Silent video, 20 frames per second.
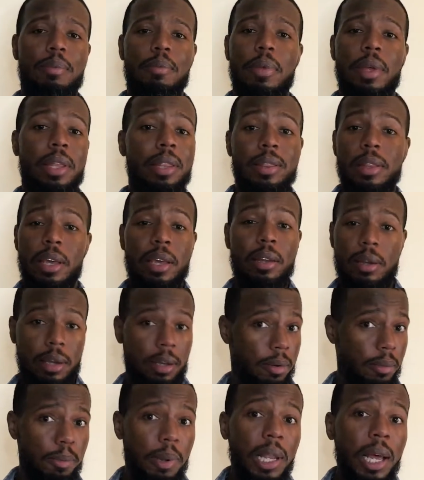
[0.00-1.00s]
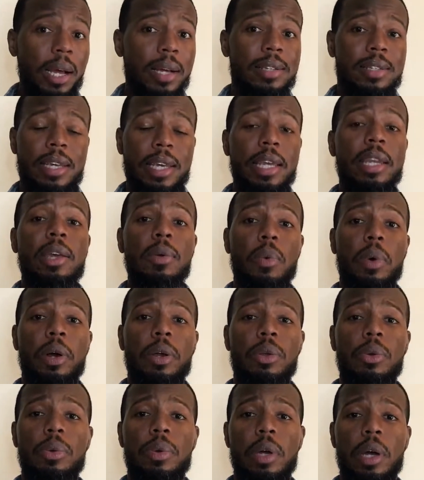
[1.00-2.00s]
It applies anywhere
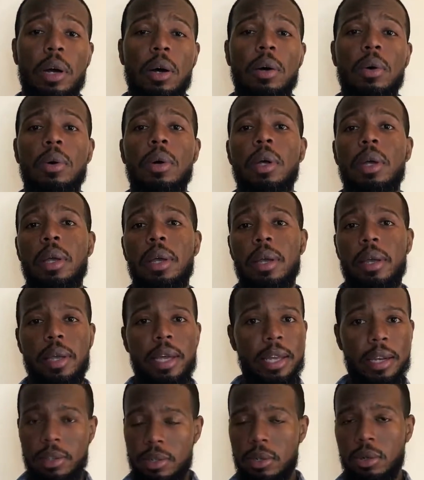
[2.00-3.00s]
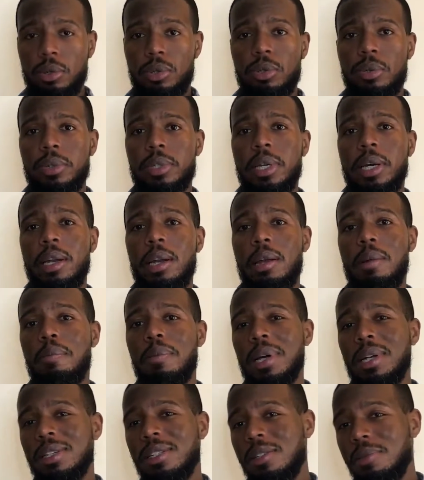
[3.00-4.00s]
you go, any social setting,
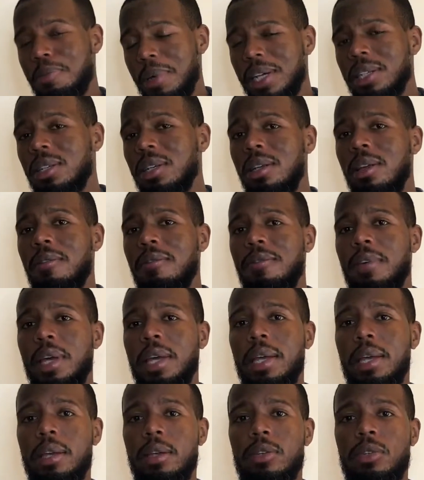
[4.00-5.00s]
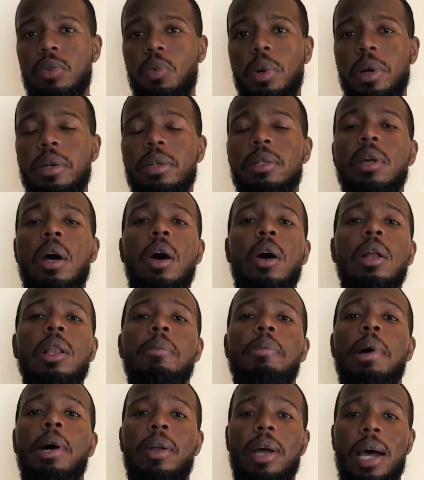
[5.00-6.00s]
but especially in Vegas where it's all
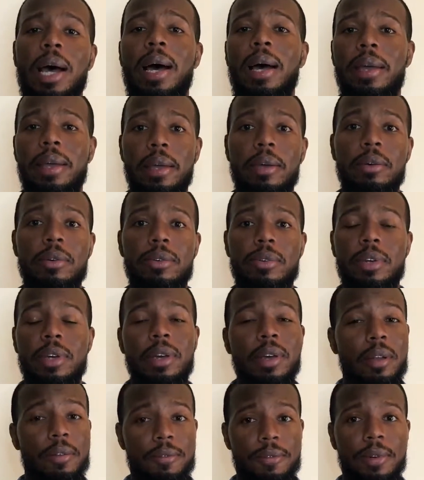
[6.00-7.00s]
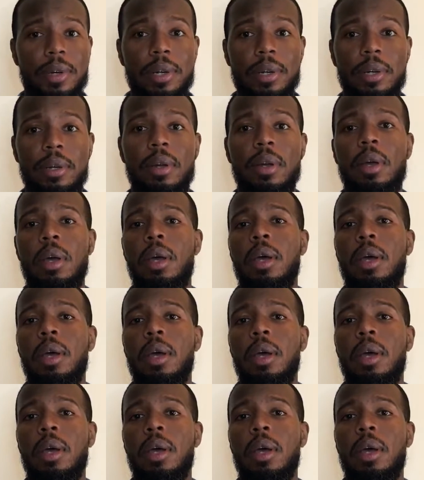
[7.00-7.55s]
about high energy and fun.